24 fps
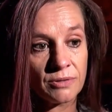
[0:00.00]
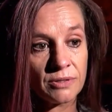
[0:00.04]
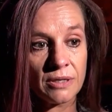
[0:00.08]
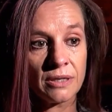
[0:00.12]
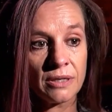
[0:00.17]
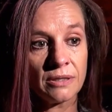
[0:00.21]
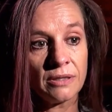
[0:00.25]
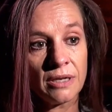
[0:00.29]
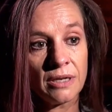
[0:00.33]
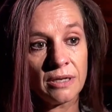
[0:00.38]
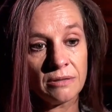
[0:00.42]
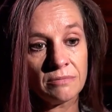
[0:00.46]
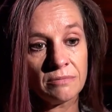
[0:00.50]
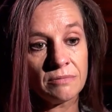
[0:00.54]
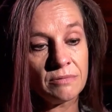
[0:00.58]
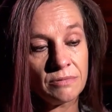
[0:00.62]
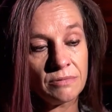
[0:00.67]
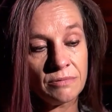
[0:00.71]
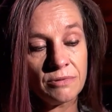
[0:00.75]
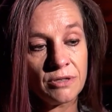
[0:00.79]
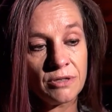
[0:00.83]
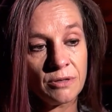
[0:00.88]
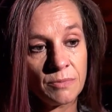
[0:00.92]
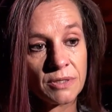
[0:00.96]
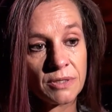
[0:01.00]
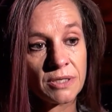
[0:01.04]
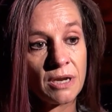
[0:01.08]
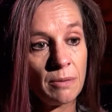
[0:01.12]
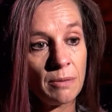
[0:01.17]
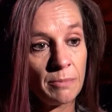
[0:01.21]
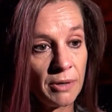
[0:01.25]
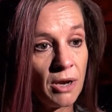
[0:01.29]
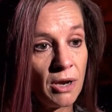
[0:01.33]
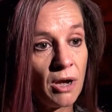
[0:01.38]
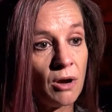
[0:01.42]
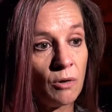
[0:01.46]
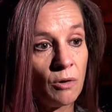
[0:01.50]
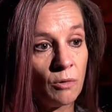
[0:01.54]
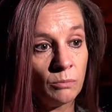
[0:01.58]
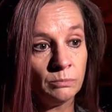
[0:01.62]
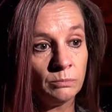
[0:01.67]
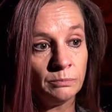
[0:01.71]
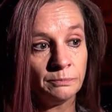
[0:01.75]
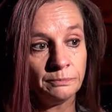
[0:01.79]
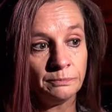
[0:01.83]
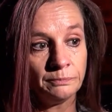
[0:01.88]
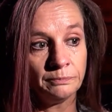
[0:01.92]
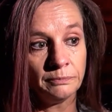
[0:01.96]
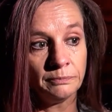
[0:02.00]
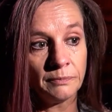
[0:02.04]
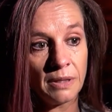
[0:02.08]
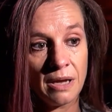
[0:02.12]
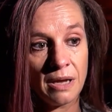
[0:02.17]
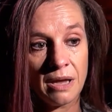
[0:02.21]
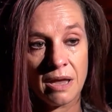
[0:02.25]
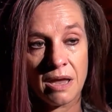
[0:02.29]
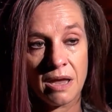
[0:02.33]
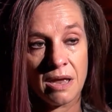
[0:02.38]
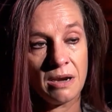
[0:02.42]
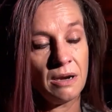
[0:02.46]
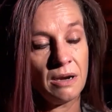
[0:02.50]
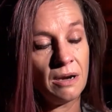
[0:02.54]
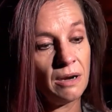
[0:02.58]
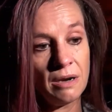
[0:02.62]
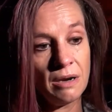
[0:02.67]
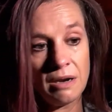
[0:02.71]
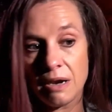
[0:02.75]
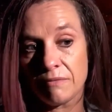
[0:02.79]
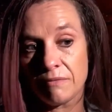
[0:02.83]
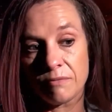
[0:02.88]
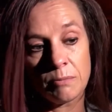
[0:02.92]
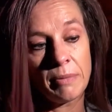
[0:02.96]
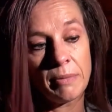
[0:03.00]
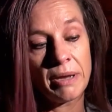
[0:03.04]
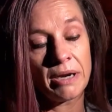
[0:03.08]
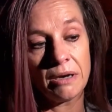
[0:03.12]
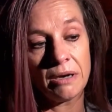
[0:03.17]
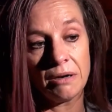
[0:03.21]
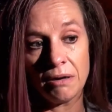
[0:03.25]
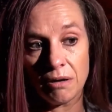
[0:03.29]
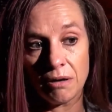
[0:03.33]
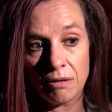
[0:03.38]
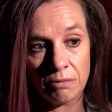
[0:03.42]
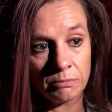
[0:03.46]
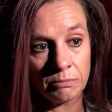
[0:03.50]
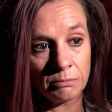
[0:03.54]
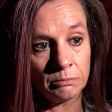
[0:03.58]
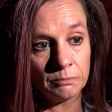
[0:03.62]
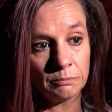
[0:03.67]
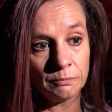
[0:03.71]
saying that she was coming home and never made it home.